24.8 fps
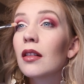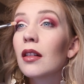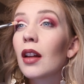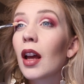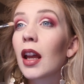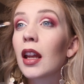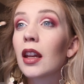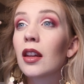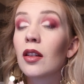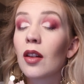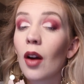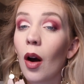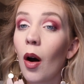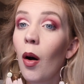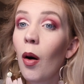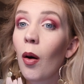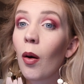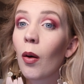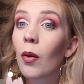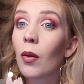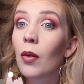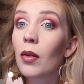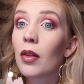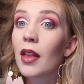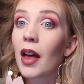I
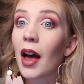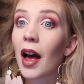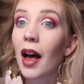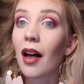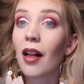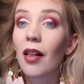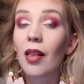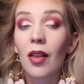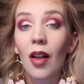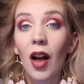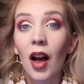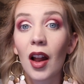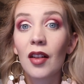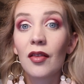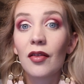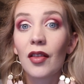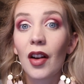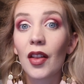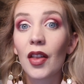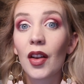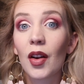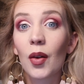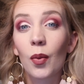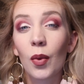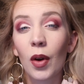know that a lot of
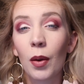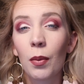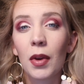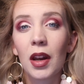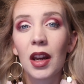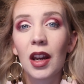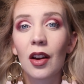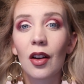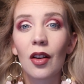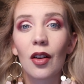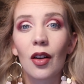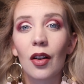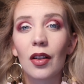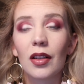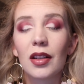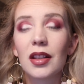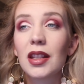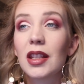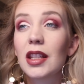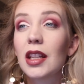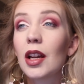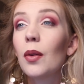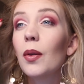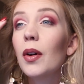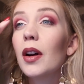other women and girls
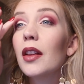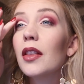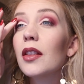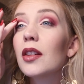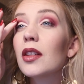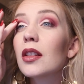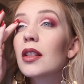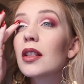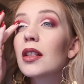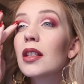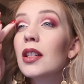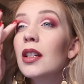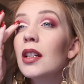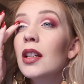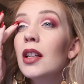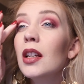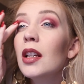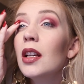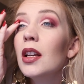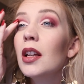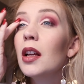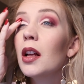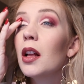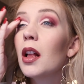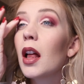deal with, just
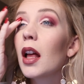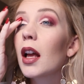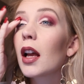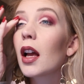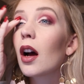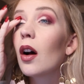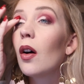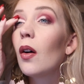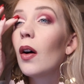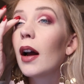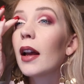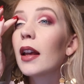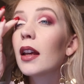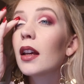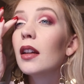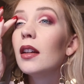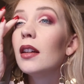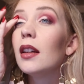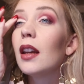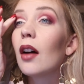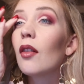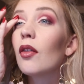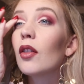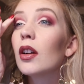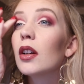like, oh, I could
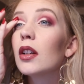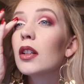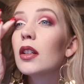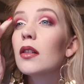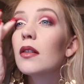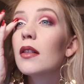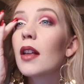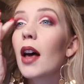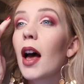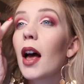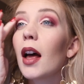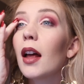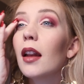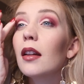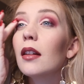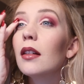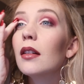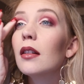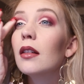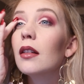never do that.